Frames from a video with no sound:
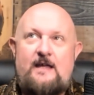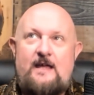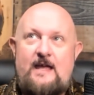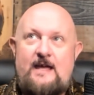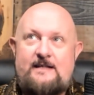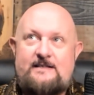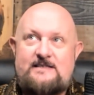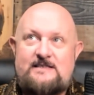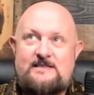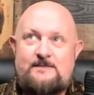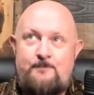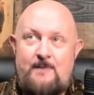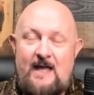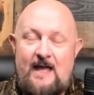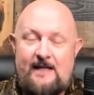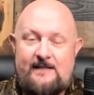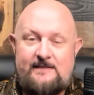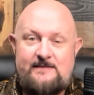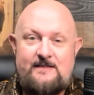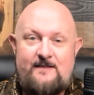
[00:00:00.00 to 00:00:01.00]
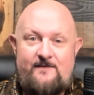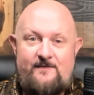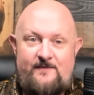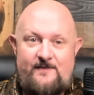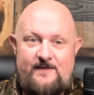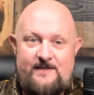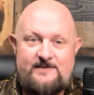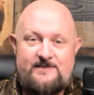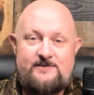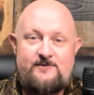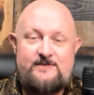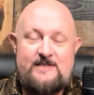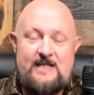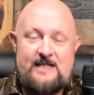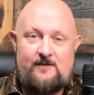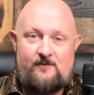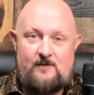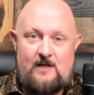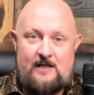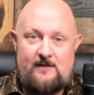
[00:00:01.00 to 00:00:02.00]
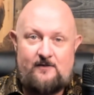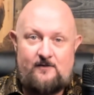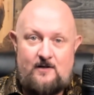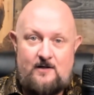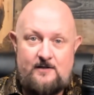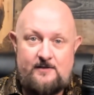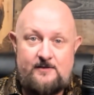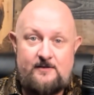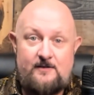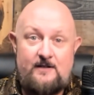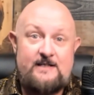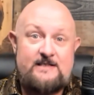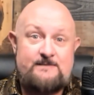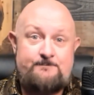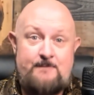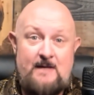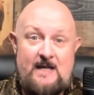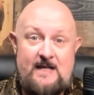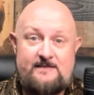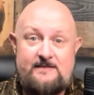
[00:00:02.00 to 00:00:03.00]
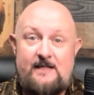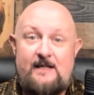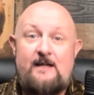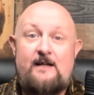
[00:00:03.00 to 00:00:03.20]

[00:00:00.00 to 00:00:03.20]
Expect this to take a lot longer. Expect